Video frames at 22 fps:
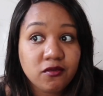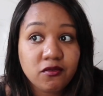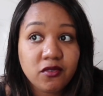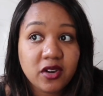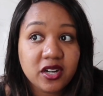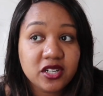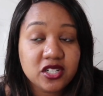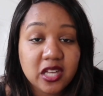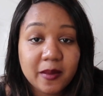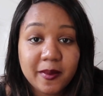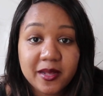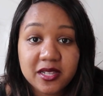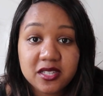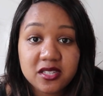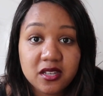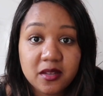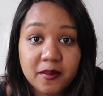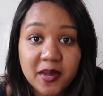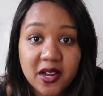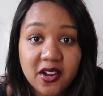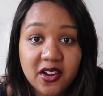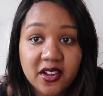rushed to go back
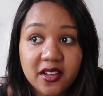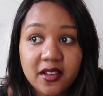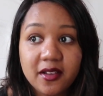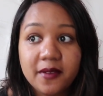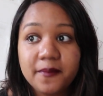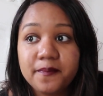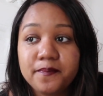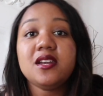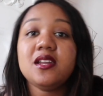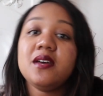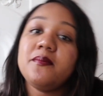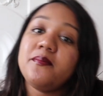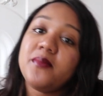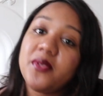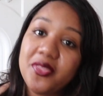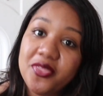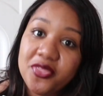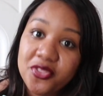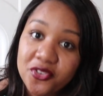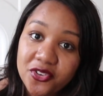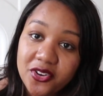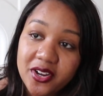to America. Number
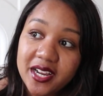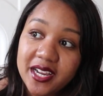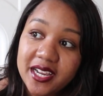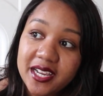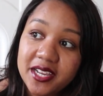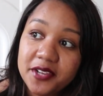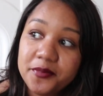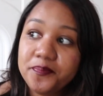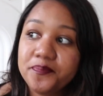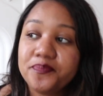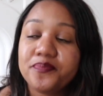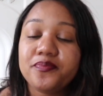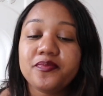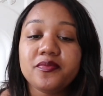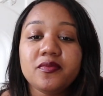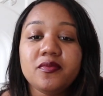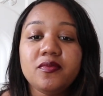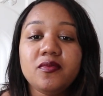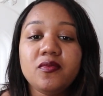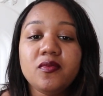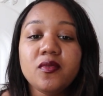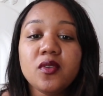3
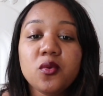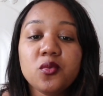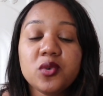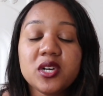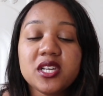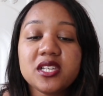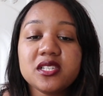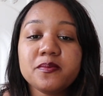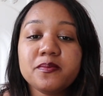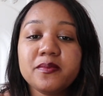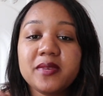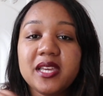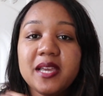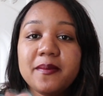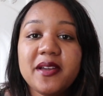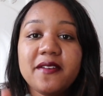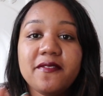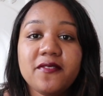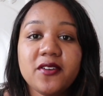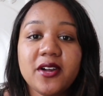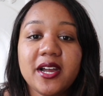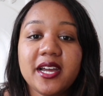was me and
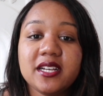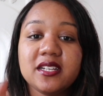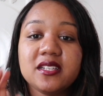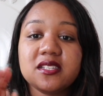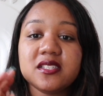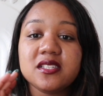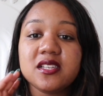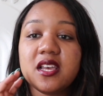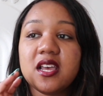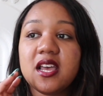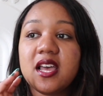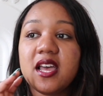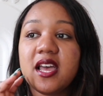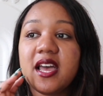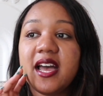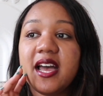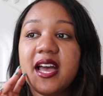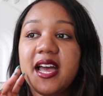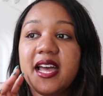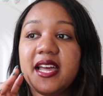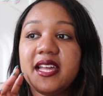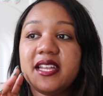my friends
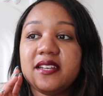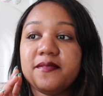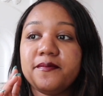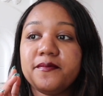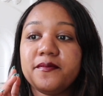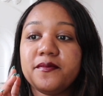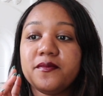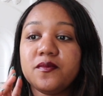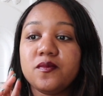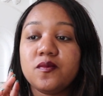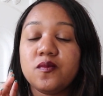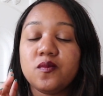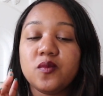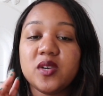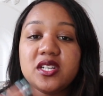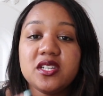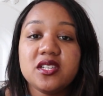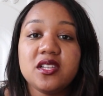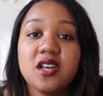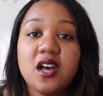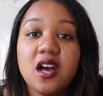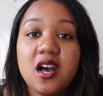
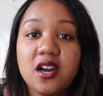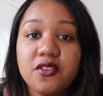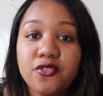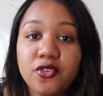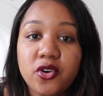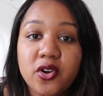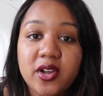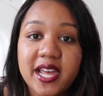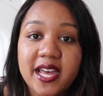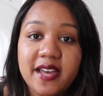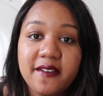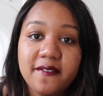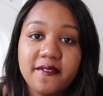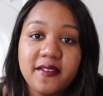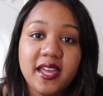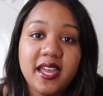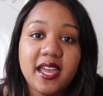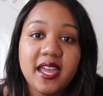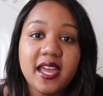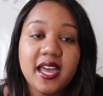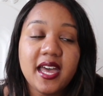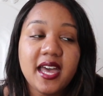went to the Hard Rock
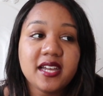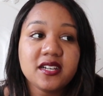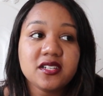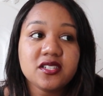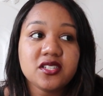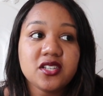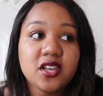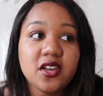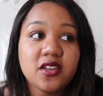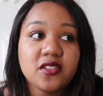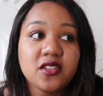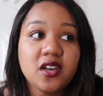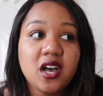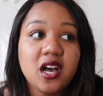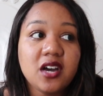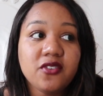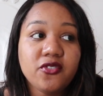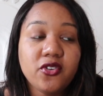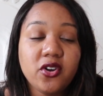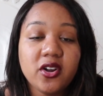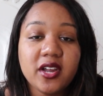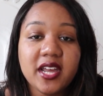Cafe. And so the
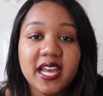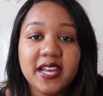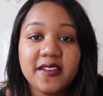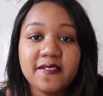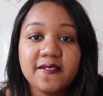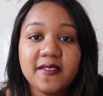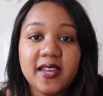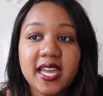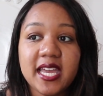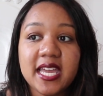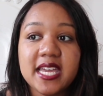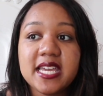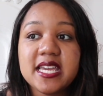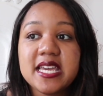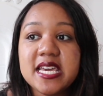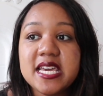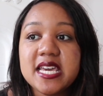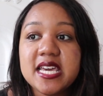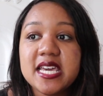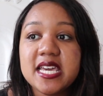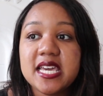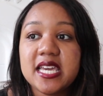Hard Rock Cafe
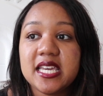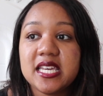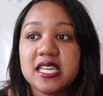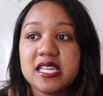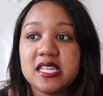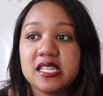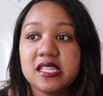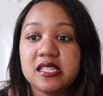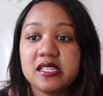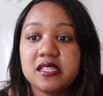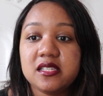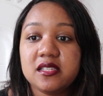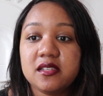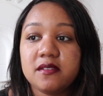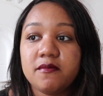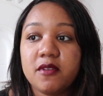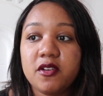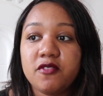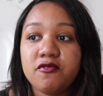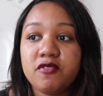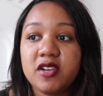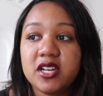is
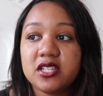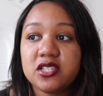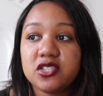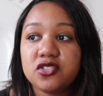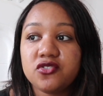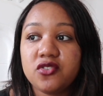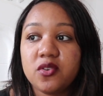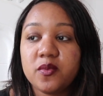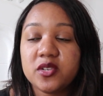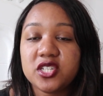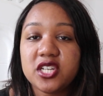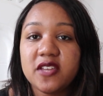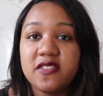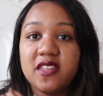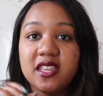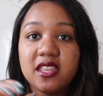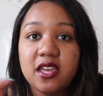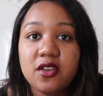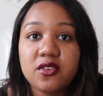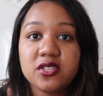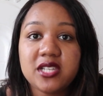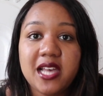a restaurant which I
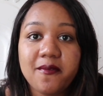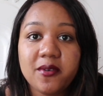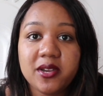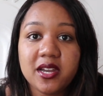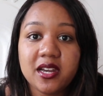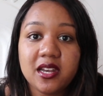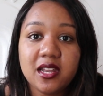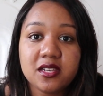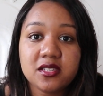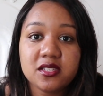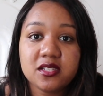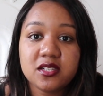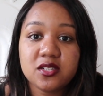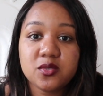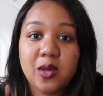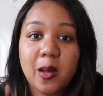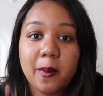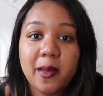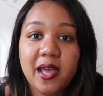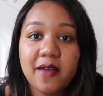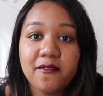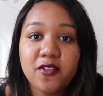think they also have one in London as
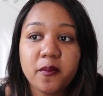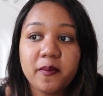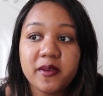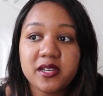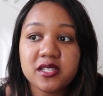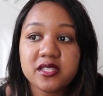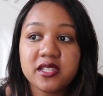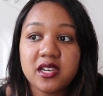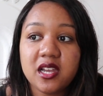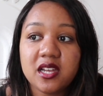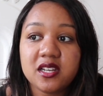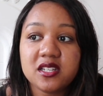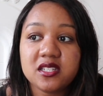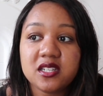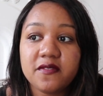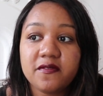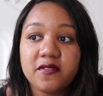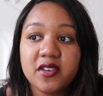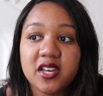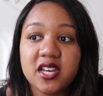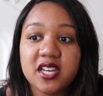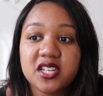well, but I have not been to the
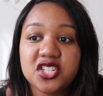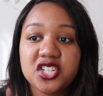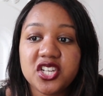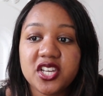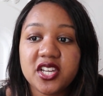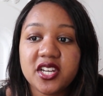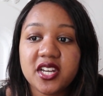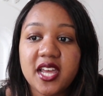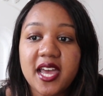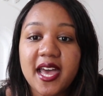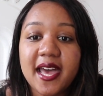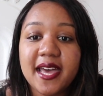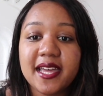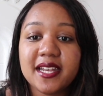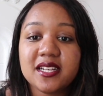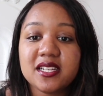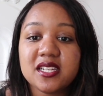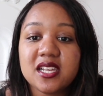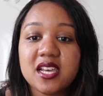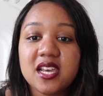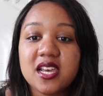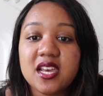London version.
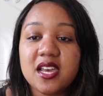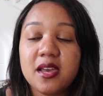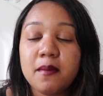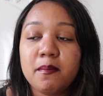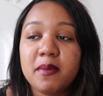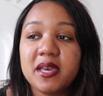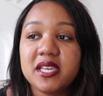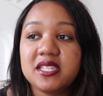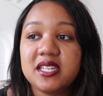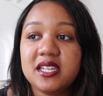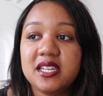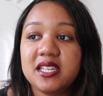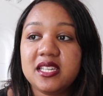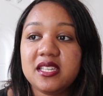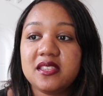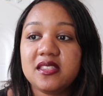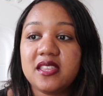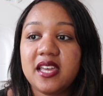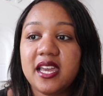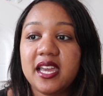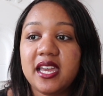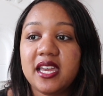And basically
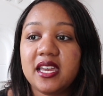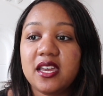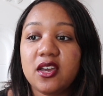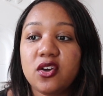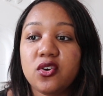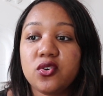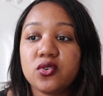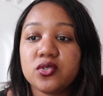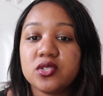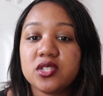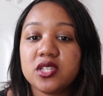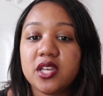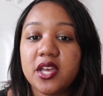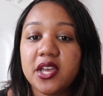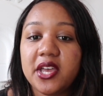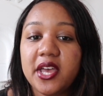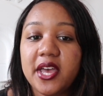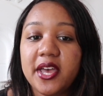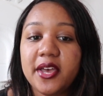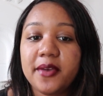they also